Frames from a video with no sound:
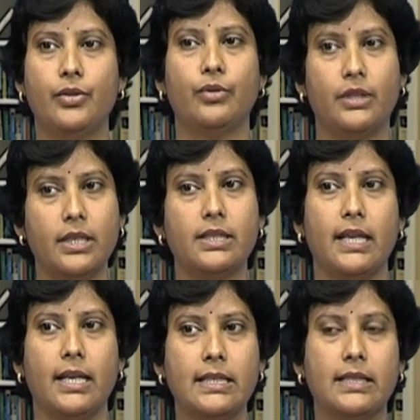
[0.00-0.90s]
to this
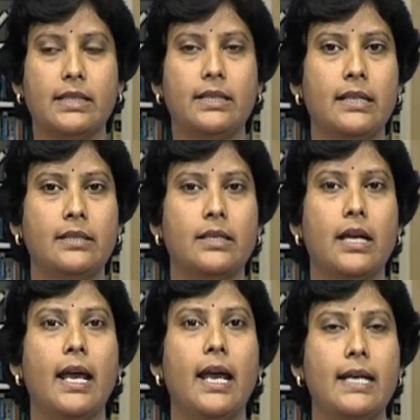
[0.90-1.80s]
incident
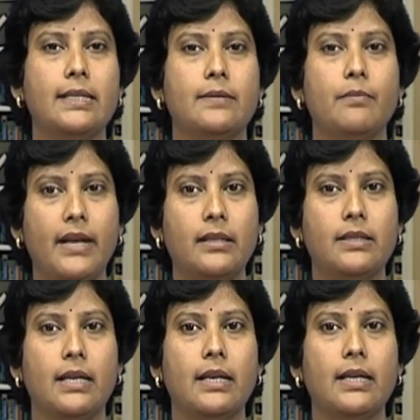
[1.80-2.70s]
his
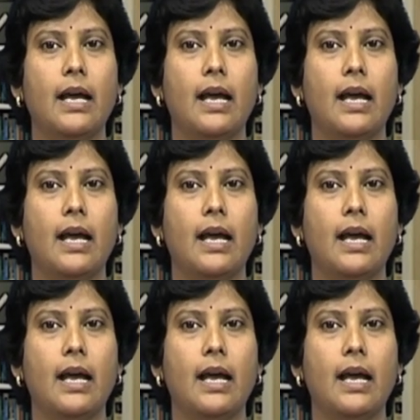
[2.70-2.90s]
mental